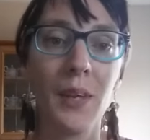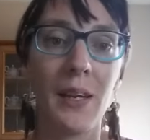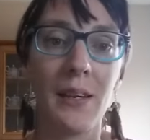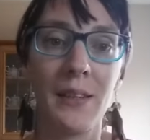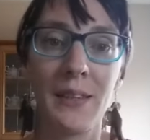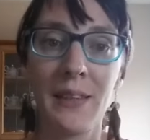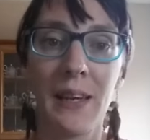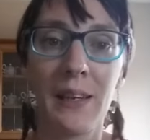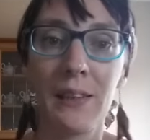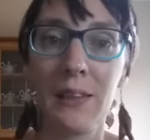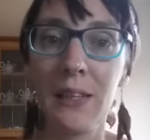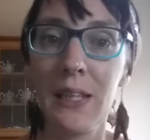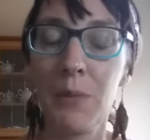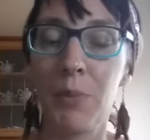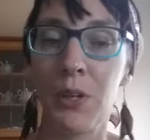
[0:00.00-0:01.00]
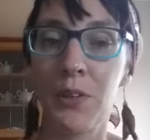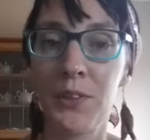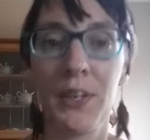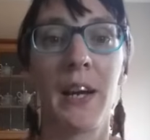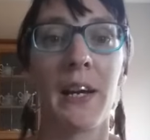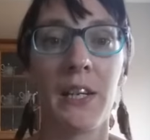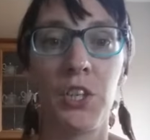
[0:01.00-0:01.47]
and secondly, because
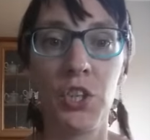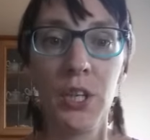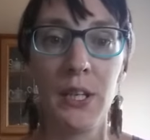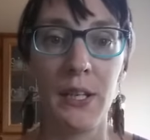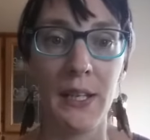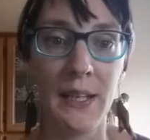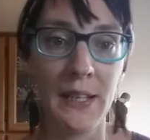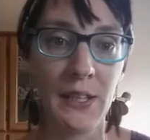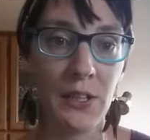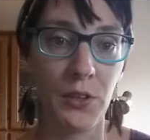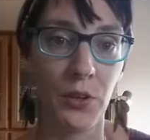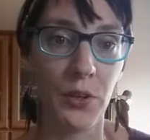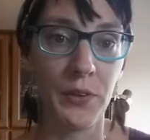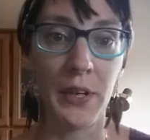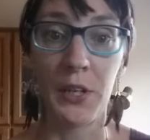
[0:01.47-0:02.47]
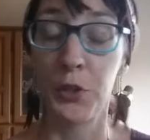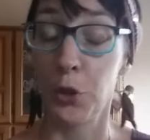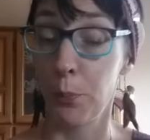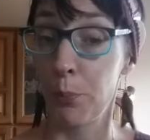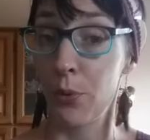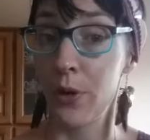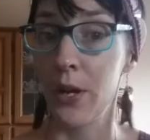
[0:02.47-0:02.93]
hygiene isn't on their
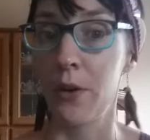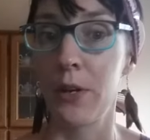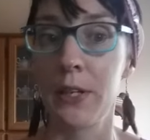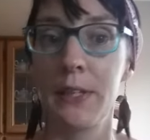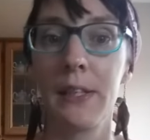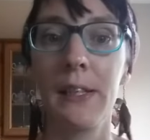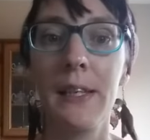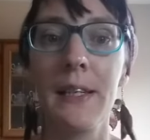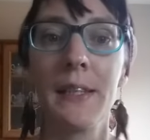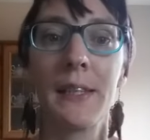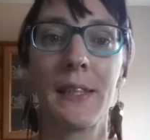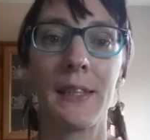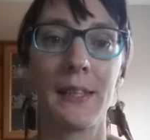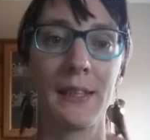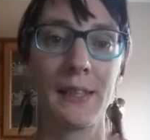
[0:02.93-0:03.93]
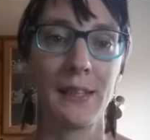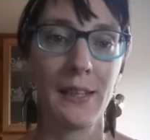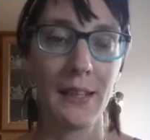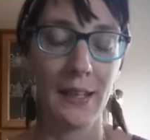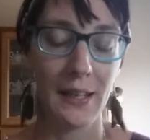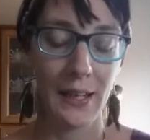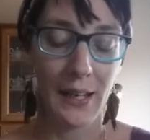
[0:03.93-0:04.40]
top priority lists.
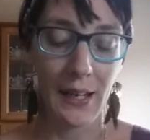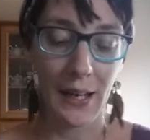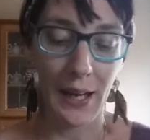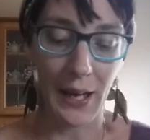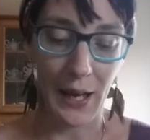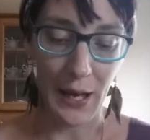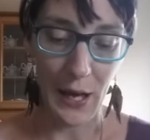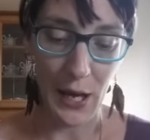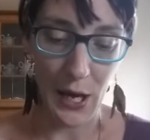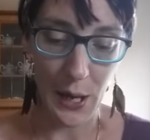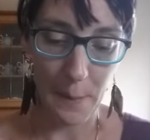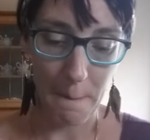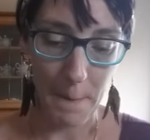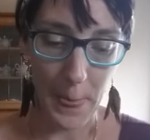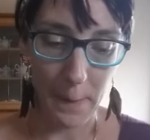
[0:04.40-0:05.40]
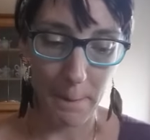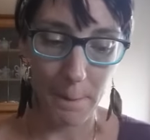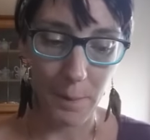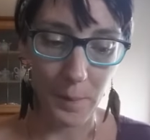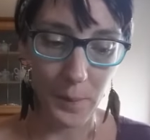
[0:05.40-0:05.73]
Showers